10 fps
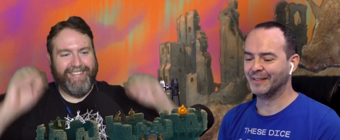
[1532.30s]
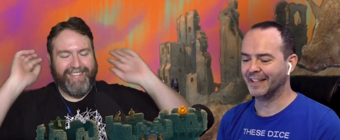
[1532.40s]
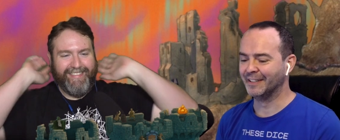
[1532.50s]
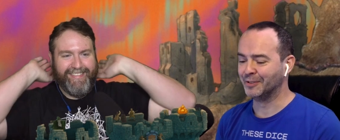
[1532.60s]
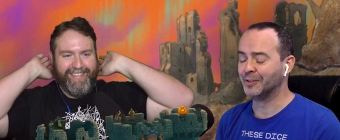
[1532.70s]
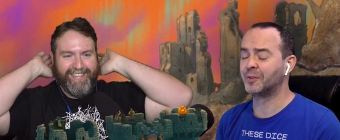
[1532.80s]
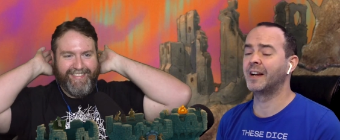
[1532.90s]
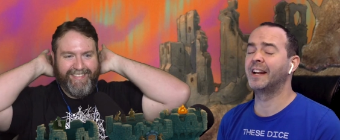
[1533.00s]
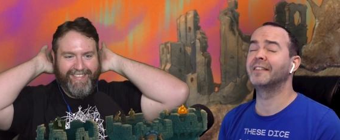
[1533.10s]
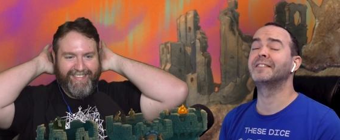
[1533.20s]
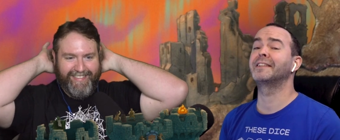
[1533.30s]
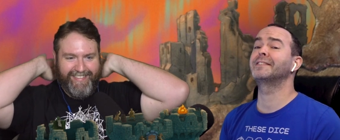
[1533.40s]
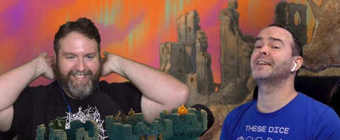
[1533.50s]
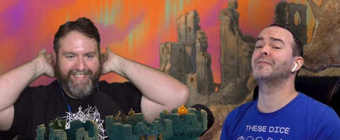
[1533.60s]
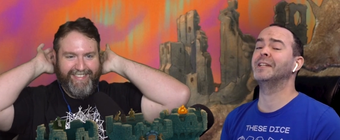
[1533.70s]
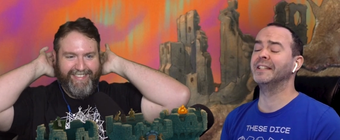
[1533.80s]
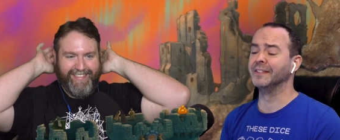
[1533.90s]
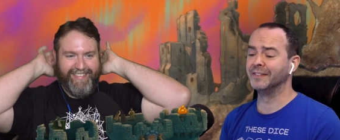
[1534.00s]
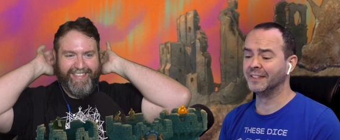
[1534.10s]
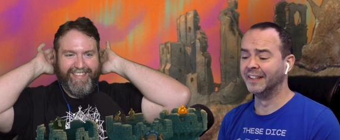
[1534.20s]
Speaker 1: and you should try it out and tell us how it
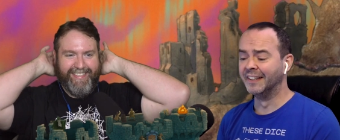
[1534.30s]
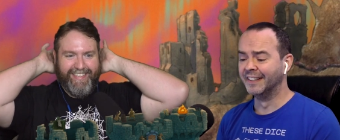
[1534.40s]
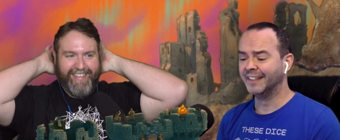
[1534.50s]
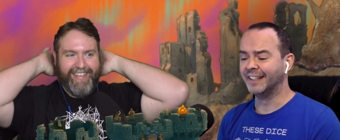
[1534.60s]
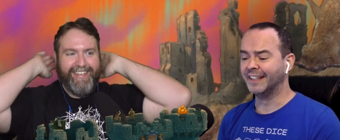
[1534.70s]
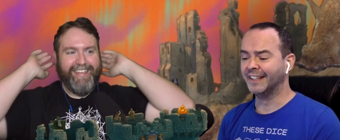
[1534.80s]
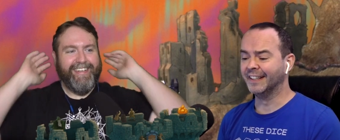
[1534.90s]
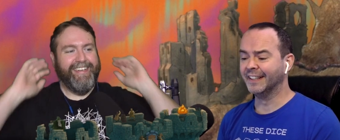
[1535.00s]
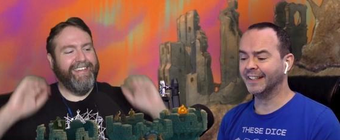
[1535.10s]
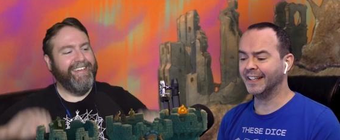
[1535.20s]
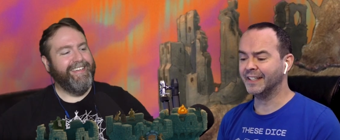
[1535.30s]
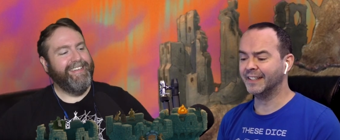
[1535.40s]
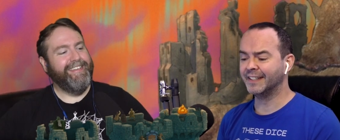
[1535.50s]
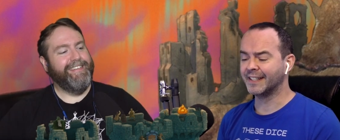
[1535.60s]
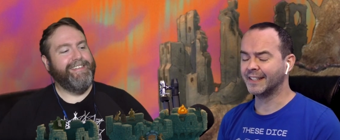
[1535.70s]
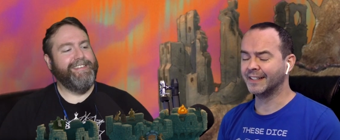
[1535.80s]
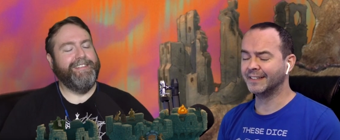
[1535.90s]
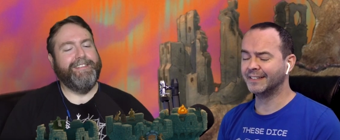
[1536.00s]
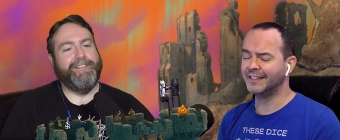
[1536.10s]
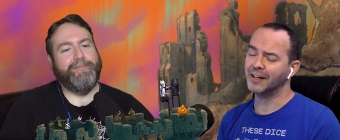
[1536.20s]
is. Uh, and, uh,
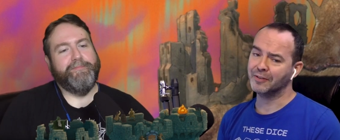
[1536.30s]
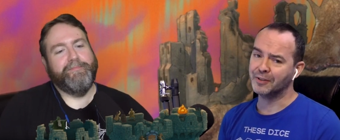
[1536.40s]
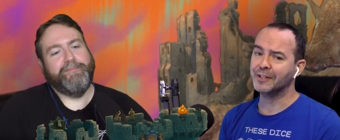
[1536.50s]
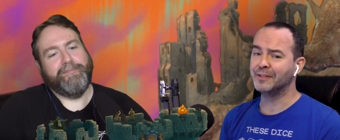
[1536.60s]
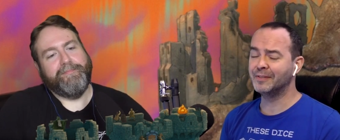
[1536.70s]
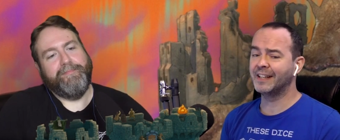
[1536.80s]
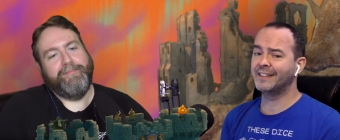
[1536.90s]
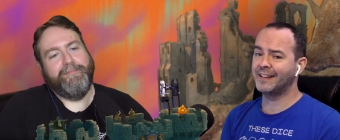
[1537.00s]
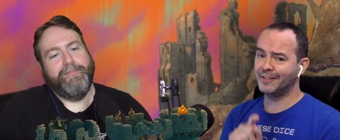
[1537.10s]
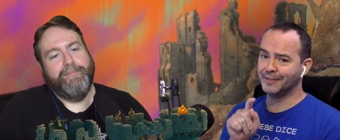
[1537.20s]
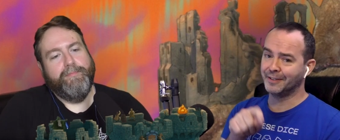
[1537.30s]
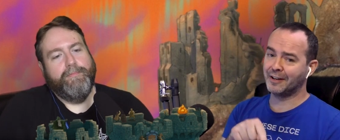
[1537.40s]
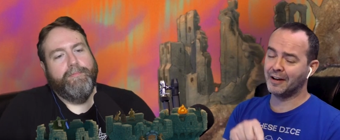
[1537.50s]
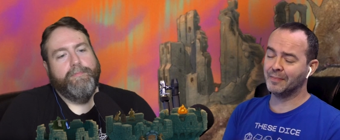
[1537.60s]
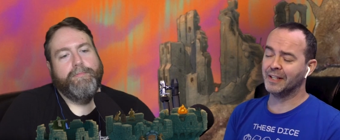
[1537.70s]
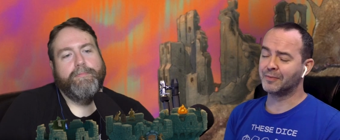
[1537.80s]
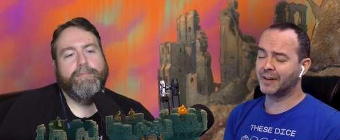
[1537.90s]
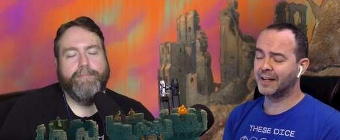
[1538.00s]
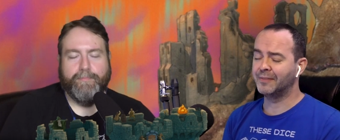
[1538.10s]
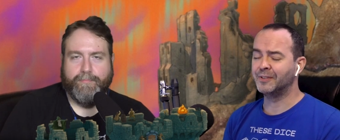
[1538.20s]
you know, you could do that down here in the comments
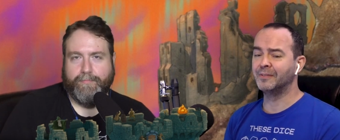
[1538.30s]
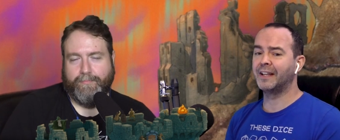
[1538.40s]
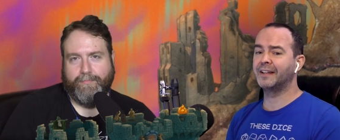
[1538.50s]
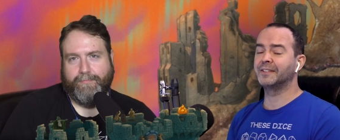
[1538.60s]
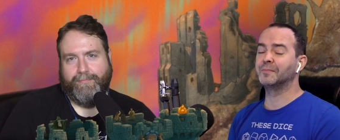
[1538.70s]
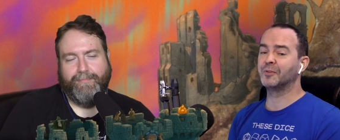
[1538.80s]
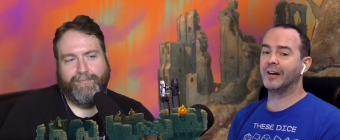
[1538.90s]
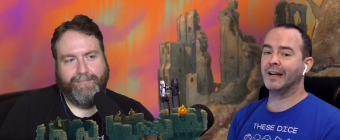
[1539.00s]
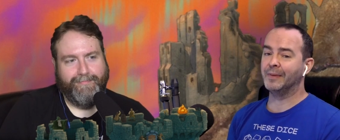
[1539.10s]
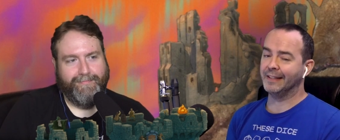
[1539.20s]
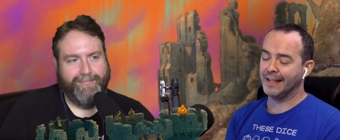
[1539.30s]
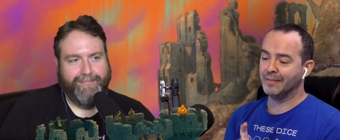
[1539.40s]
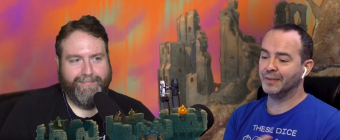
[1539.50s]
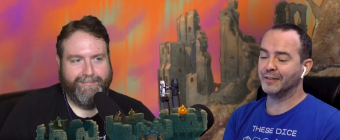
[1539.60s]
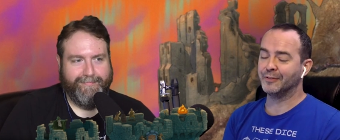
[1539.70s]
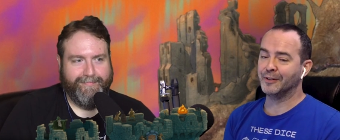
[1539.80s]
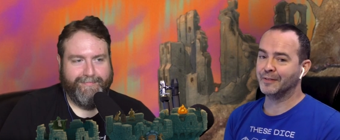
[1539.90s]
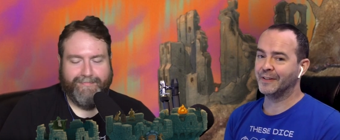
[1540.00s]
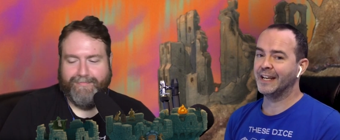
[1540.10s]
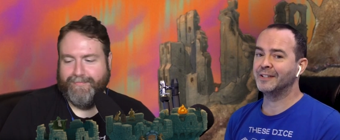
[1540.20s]
right after you like, subscribe, hit that bell for
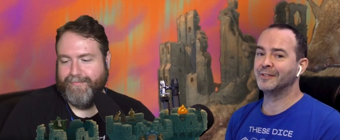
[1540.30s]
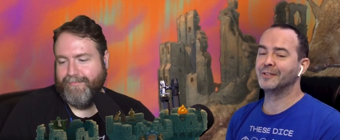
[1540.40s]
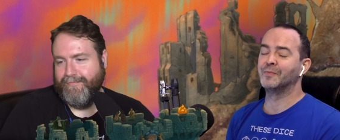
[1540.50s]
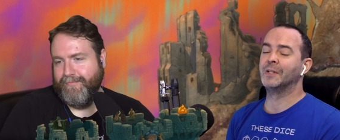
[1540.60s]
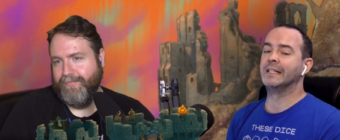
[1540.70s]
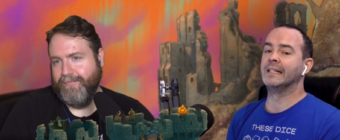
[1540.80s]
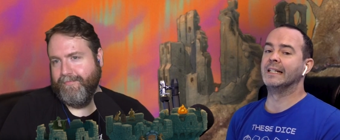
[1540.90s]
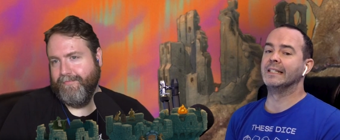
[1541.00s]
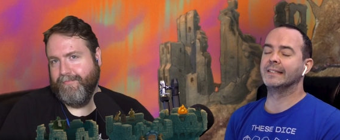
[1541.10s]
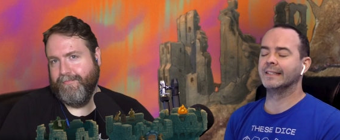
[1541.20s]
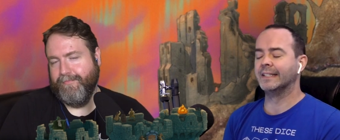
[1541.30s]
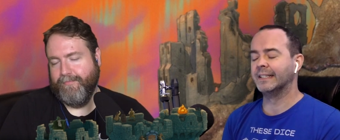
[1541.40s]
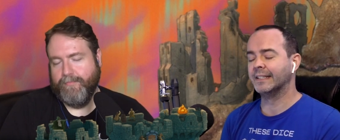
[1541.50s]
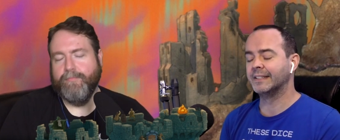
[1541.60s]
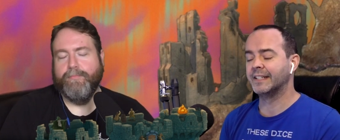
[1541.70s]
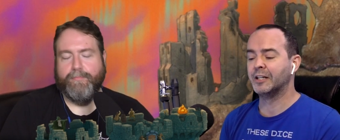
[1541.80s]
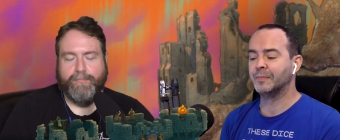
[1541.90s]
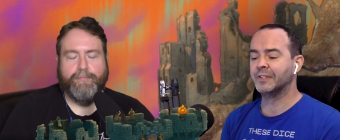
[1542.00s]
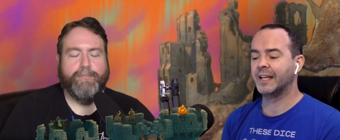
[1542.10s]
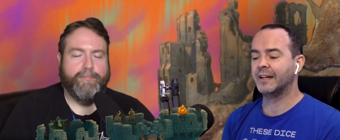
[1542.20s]
notifications and whatnot uh, to help
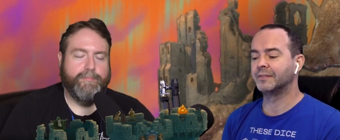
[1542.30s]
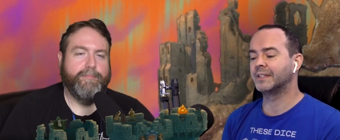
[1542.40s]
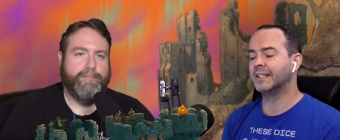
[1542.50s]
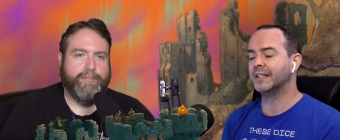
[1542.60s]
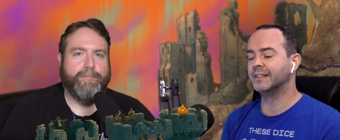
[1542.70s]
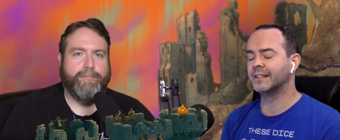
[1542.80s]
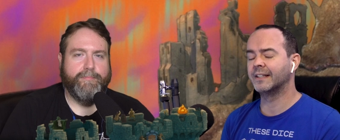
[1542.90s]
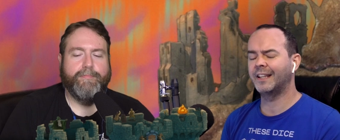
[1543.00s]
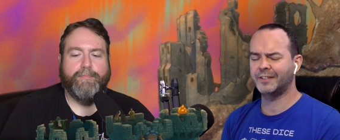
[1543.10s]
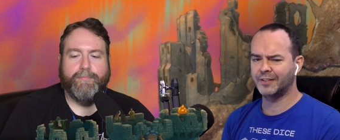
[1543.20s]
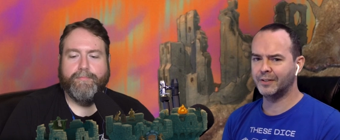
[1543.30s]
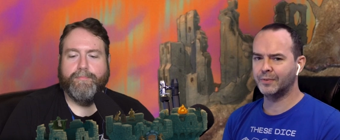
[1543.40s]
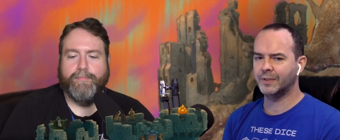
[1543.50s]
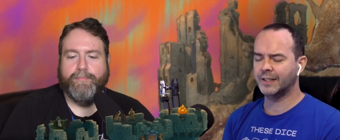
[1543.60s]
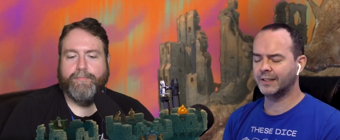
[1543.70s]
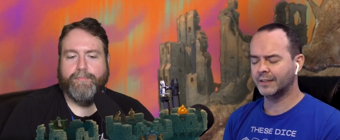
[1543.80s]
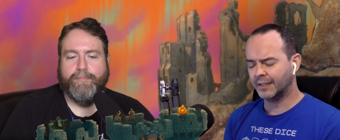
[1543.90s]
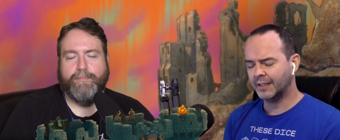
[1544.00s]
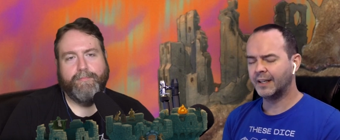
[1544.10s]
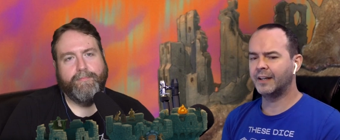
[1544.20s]
us out. And uh, let us know uh,
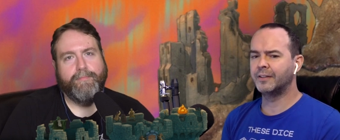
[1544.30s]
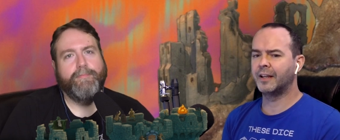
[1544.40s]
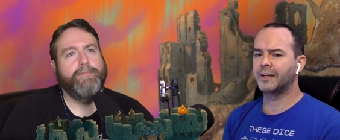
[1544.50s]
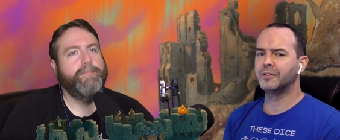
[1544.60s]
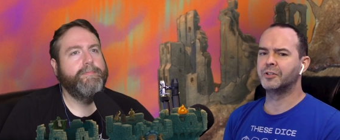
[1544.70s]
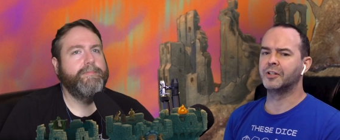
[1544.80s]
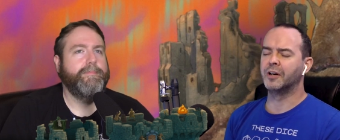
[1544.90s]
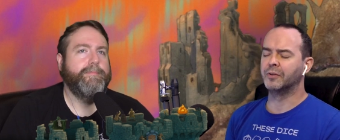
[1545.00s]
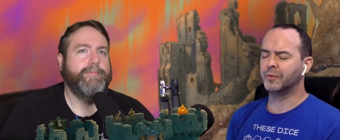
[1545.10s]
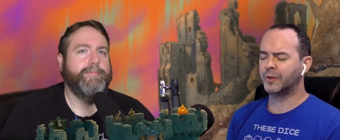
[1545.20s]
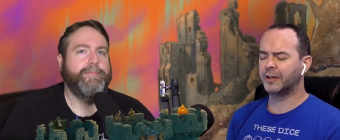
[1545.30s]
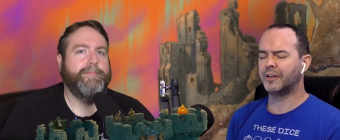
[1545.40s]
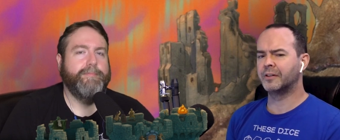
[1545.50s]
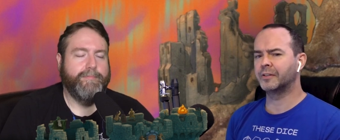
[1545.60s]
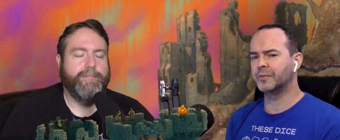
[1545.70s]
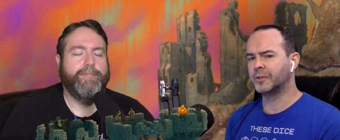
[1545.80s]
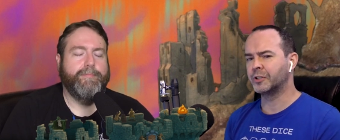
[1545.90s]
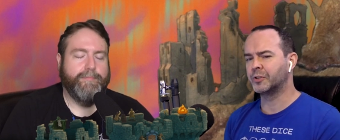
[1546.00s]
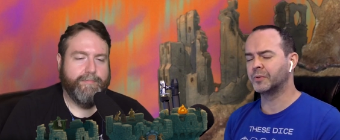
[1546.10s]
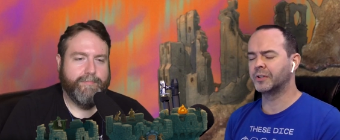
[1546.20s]
how you're liking the show. You want it longer? You
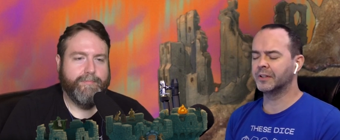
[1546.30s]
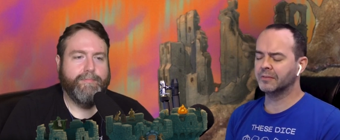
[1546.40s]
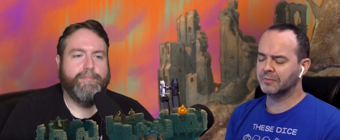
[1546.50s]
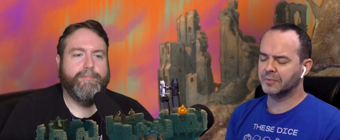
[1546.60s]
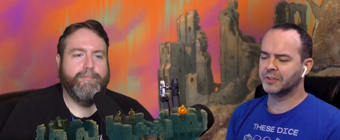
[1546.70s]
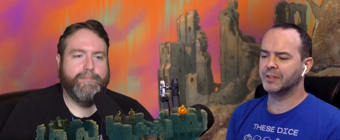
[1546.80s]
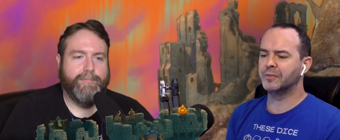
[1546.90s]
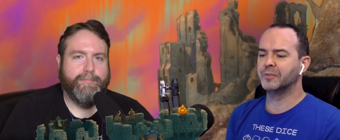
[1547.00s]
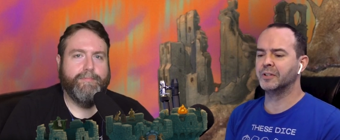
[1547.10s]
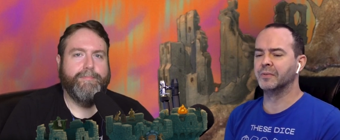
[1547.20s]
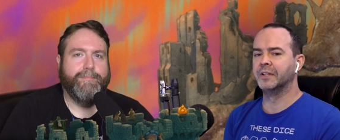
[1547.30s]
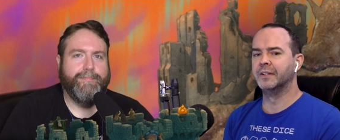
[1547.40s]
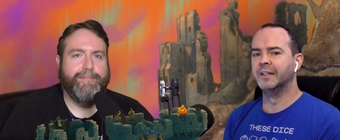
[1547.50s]
want it shorter? We'll see what we're doing.